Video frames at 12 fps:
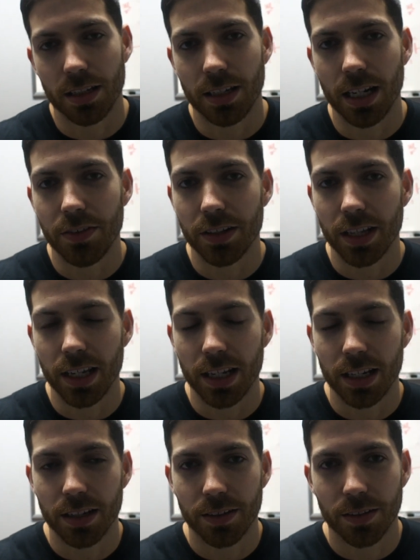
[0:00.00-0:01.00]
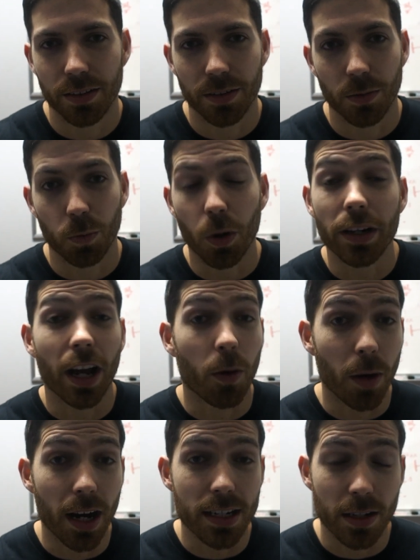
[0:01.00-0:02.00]
did everything
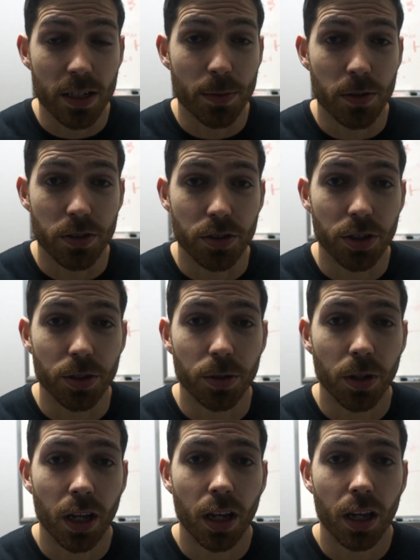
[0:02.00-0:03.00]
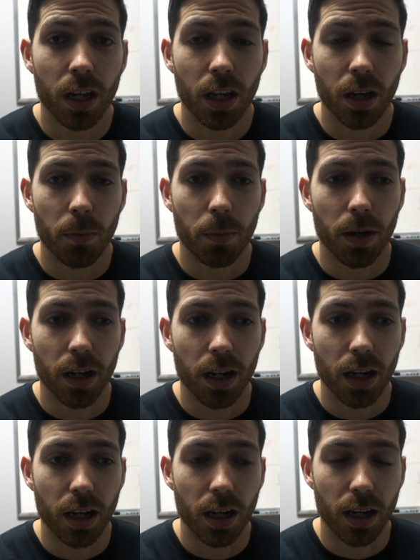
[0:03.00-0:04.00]
workout-wise I was supposed to do. But
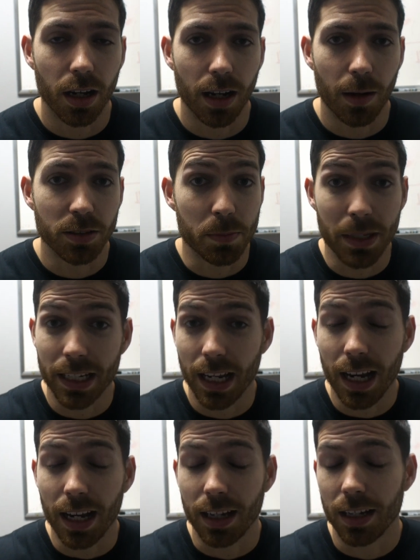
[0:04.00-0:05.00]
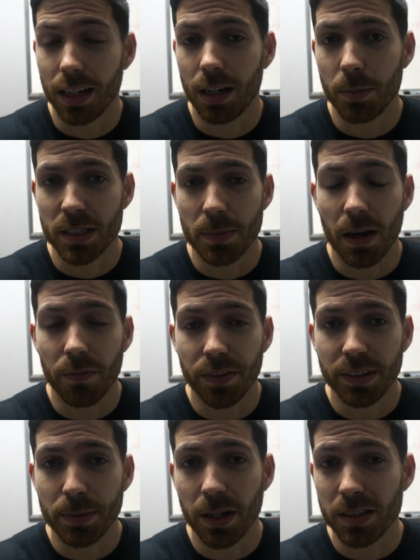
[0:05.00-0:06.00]
I was a big guy. I was about
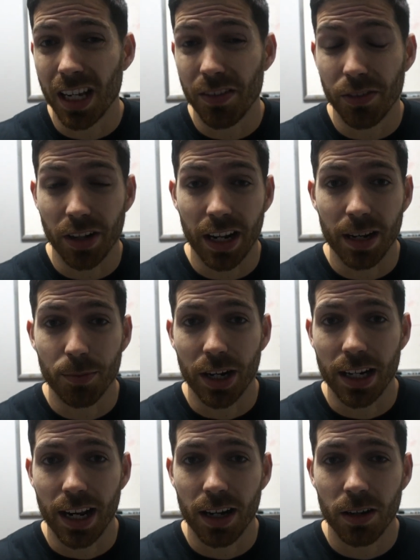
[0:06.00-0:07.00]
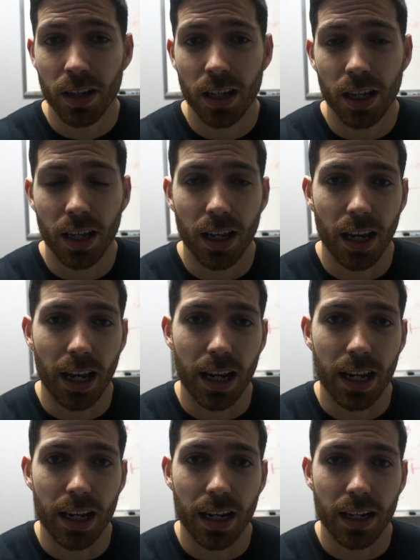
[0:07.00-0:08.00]
50 pounds heavier than I am right now.
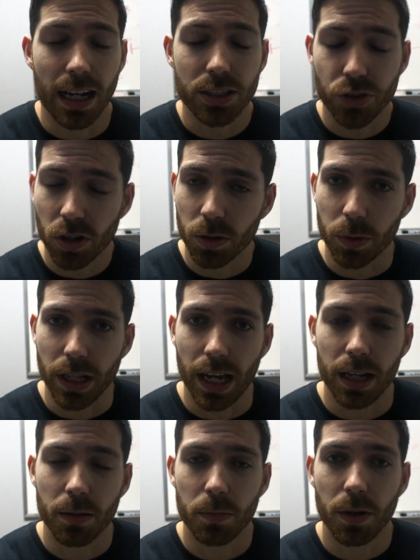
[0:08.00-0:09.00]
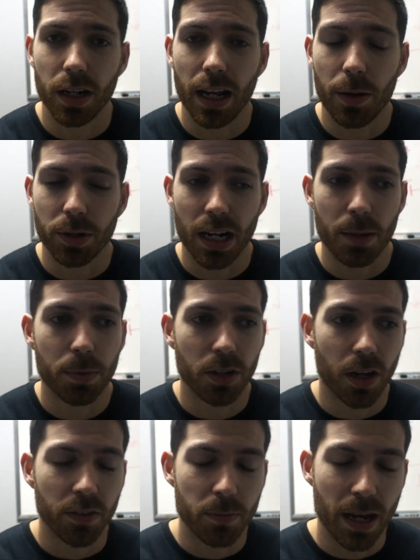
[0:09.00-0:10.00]
And I struggled with that, but I would kind of put
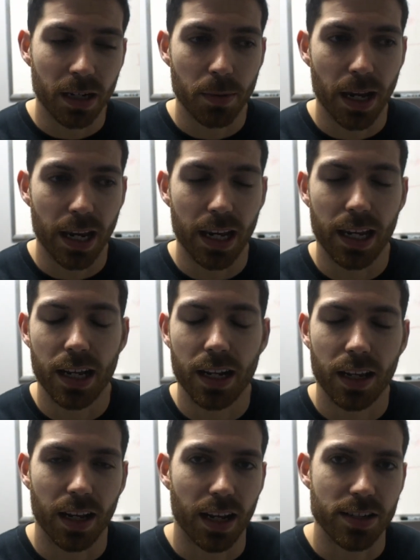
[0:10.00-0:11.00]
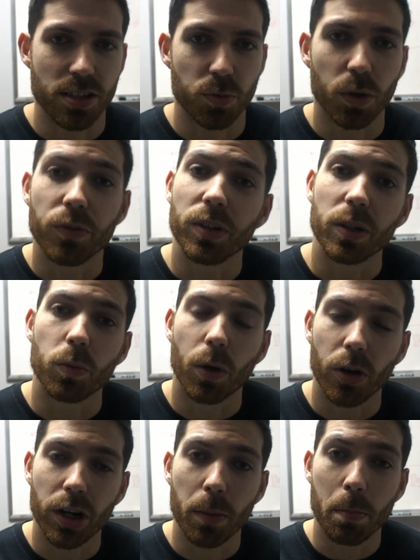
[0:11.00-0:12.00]
it off in the back of my head and just wouldn't really
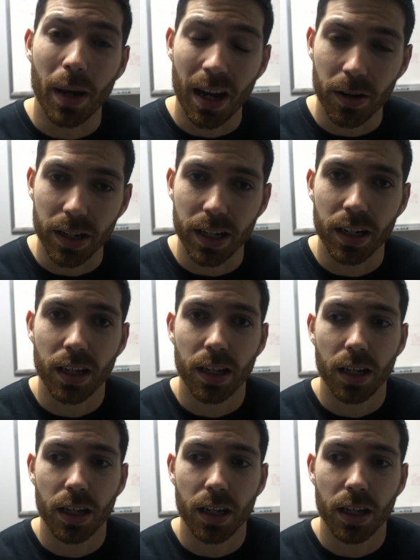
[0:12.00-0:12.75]
worry about it.